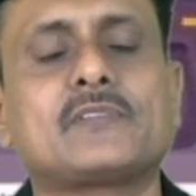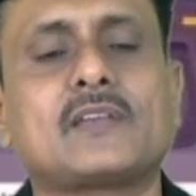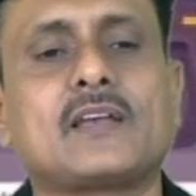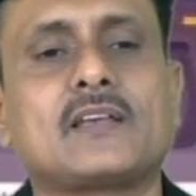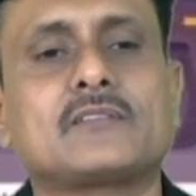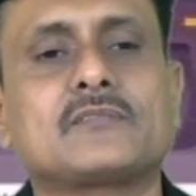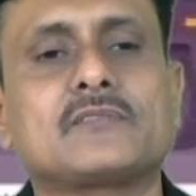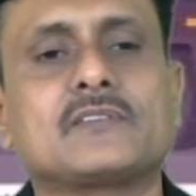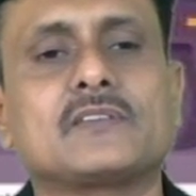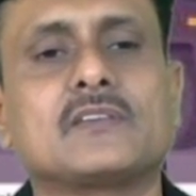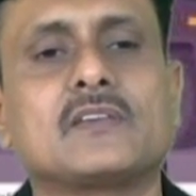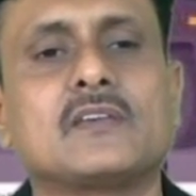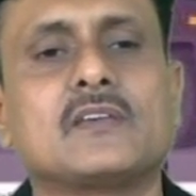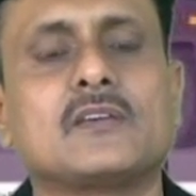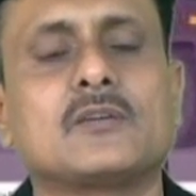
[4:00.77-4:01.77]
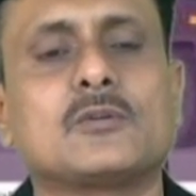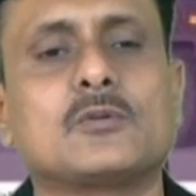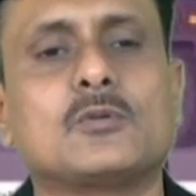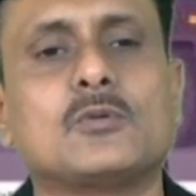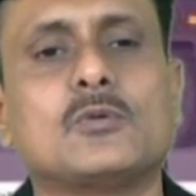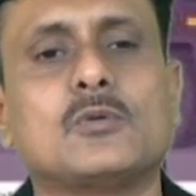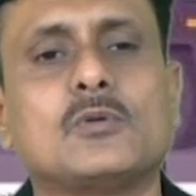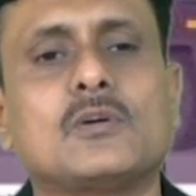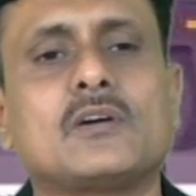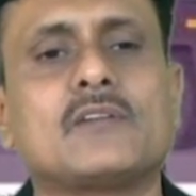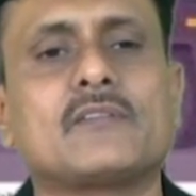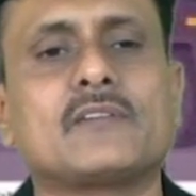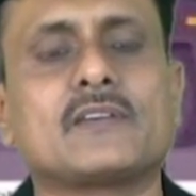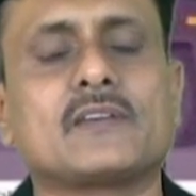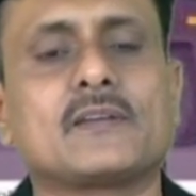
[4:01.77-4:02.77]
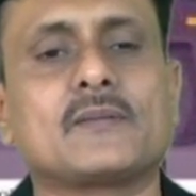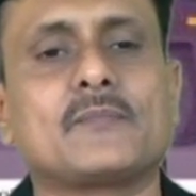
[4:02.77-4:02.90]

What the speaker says: as we go away